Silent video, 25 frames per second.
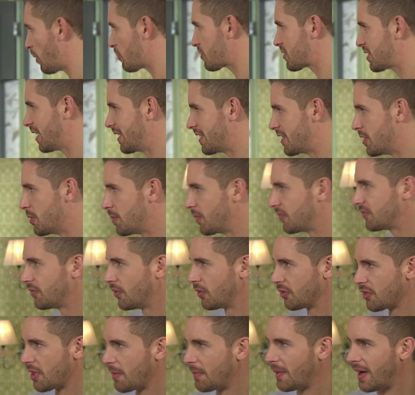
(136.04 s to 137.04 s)
blokes like you before
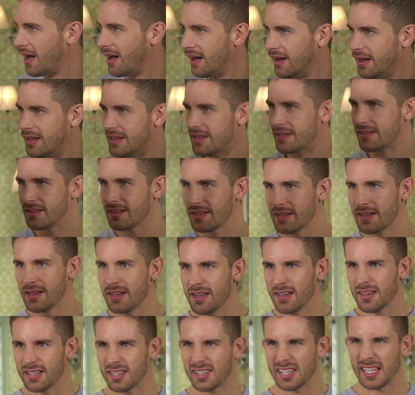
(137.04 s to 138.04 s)
at the bar.
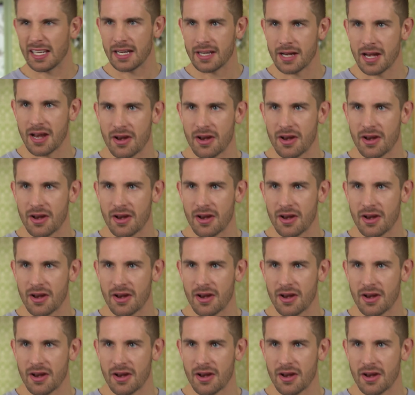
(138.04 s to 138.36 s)
Thin